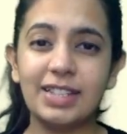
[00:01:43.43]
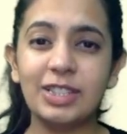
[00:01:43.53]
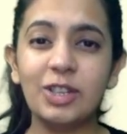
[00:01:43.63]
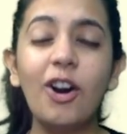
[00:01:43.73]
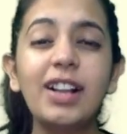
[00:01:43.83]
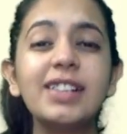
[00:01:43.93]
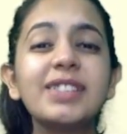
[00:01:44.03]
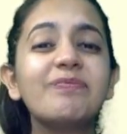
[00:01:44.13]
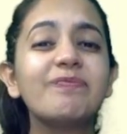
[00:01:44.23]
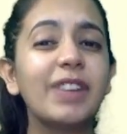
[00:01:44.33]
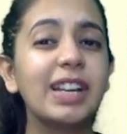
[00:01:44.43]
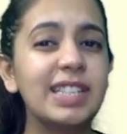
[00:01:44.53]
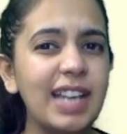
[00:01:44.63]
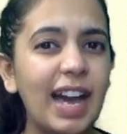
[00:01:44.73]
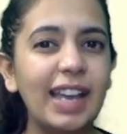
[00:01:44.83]
is called
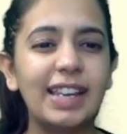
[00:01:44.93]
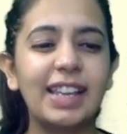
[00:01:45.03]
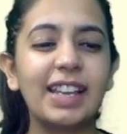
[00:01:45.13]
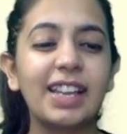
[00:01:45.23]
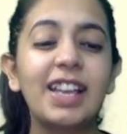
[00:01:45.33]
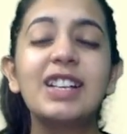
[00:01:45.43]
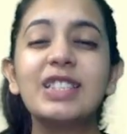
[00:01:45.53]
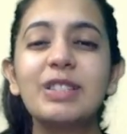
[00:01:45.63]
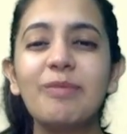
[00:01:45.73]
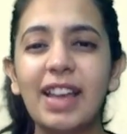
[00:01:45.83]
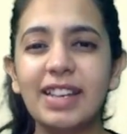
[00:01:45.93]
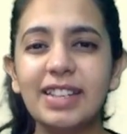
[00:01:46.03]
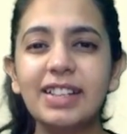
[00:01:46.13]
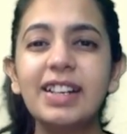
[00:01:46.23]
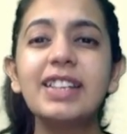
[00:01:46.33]
tiling. So my
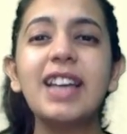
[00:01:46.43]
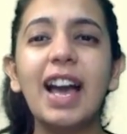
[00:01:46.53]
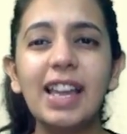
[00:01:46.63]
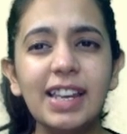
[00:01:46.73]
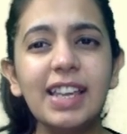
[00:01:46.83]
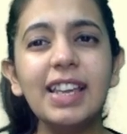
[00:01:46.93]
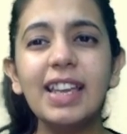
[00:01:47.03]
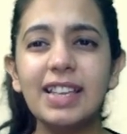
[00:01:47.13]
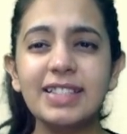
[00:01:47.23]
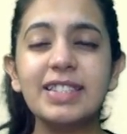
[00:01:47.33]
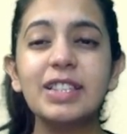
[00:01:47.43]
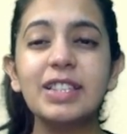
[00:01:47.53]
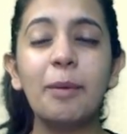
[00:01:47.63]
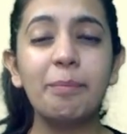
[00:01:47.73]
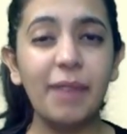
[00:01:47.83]
dear, tiling is
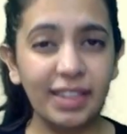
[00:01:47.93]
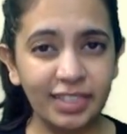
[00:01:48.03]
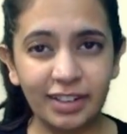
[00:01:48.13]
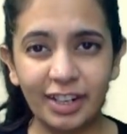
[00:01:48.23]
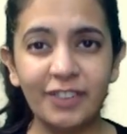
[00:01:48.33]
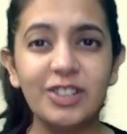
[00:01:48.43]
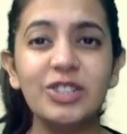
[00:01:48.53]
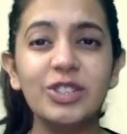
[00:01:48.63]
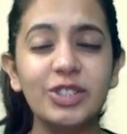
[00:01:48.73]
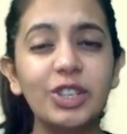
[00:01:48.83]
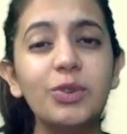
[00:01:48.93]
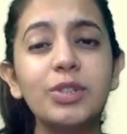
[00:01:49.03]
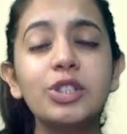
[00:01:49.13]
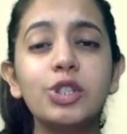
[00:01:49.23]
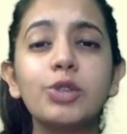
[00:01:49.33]
a method which is
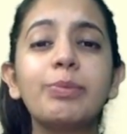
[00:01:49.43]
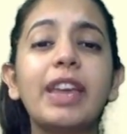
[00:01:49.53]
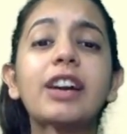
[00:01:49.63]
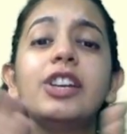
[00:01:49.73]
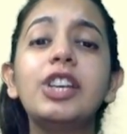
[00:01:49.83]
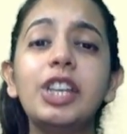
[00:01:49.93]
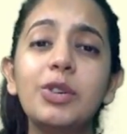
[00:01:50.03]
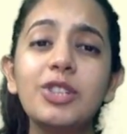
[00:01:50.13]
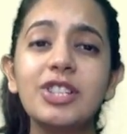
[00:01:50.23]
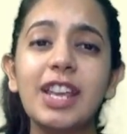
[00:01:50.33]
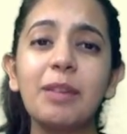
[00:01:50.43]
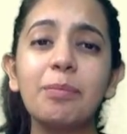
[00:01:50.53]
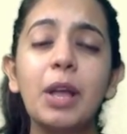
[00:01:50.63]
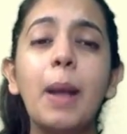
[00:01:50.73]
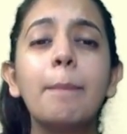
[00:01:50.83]
used to make a new
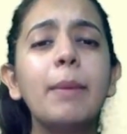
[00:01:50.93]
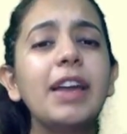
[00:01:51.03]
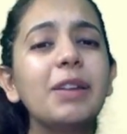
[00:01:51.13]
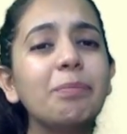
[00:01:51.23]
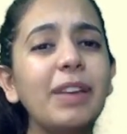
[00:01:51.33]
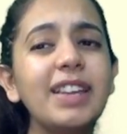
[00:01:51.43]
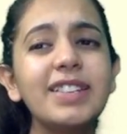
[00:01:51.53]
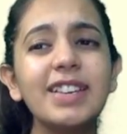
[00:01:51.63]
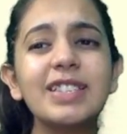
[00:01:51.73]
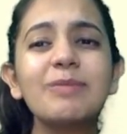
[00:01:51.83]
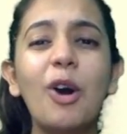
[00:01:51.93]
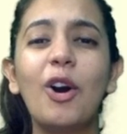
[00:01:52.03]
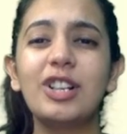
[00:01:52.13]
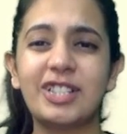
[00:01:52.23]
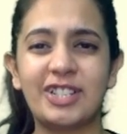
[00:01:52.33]
shape by repeating
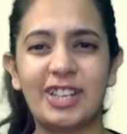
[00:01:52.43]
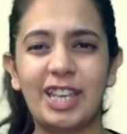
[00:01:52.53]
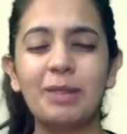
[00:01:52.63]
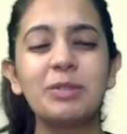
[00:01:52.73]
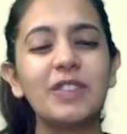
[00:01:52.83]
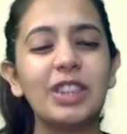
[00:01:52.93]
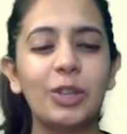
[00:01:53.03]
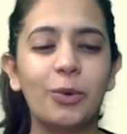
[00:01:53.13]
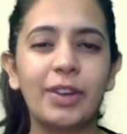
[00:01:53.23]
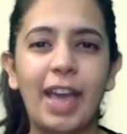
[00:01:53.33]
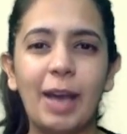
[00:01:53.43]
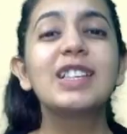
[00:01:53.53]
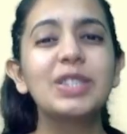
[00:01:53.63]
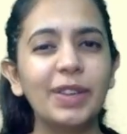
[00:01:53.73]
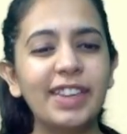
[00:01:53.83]
small shapes with no
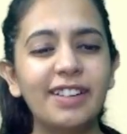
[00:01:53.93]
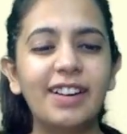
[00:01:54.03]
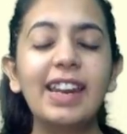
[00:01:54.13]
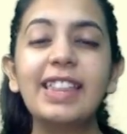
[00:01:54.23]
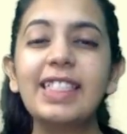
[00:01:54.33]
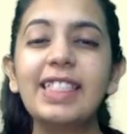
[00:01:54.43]
gaps. So here in the